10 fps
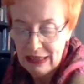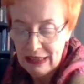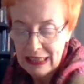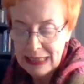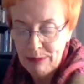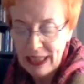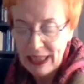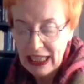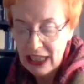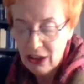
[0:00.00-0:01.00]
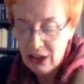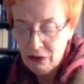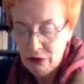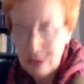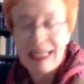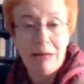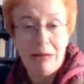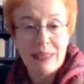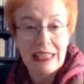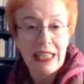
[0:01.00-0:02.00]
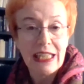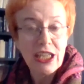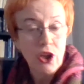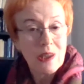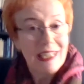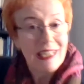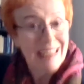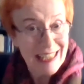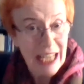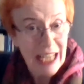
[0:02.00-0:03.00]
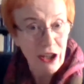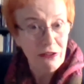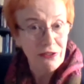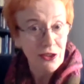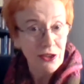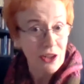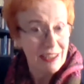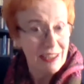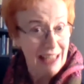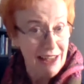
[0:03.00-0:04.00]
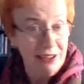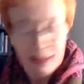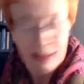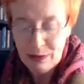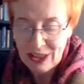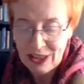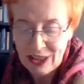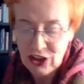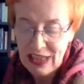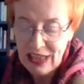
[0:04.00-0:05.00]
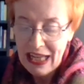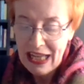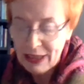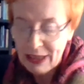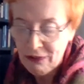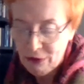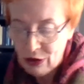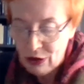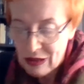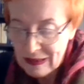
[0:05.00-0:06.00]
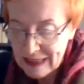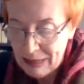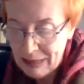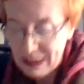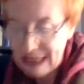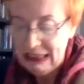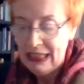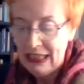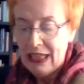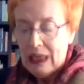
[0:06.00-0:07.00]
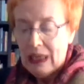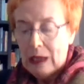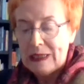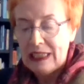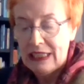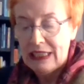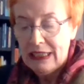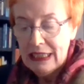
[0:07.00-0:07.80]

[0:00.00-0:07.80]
speaking for somebody, not instead of, not an arrogant position, but for somebody as a